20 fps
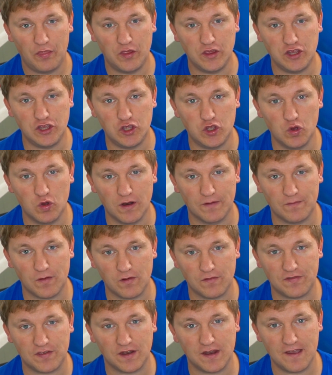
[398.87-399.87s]
the
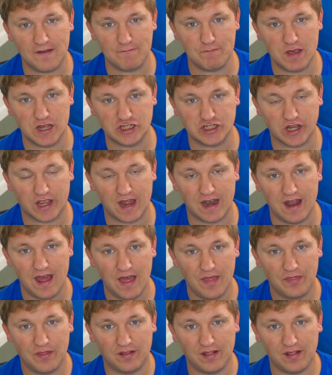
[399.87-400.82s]
University of Michigan